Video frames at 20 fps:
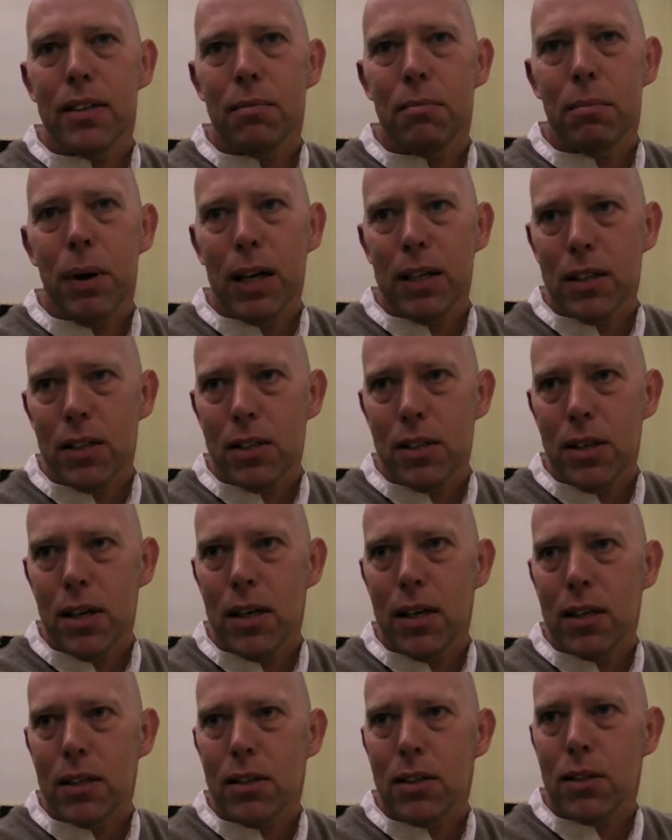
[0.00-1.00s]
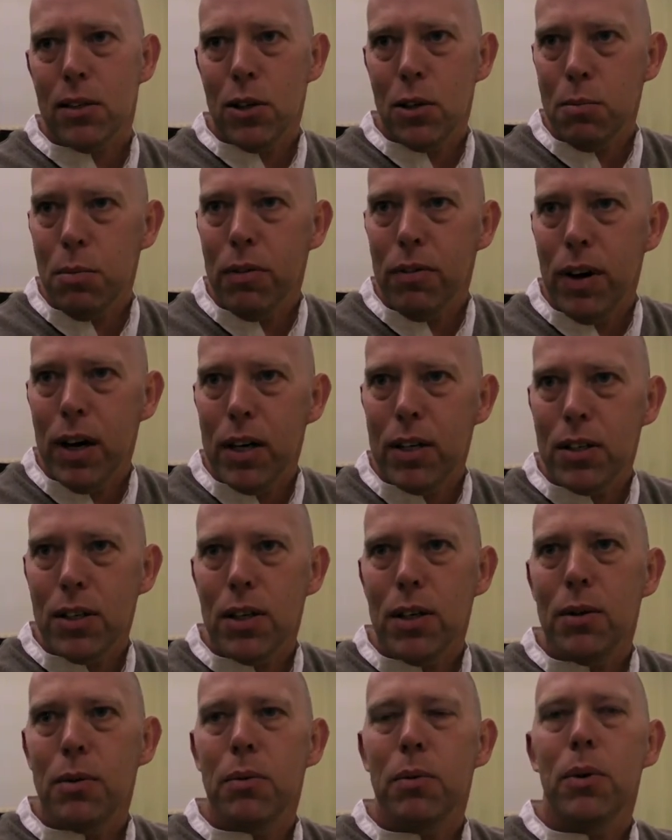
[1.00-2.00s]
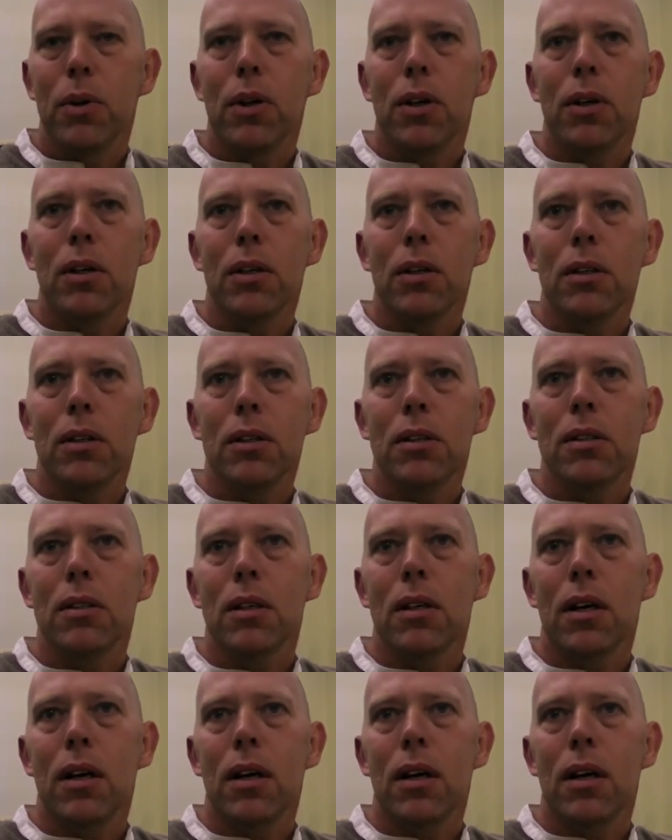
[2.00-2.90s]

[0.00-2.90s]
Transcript: Band 6 supervisor was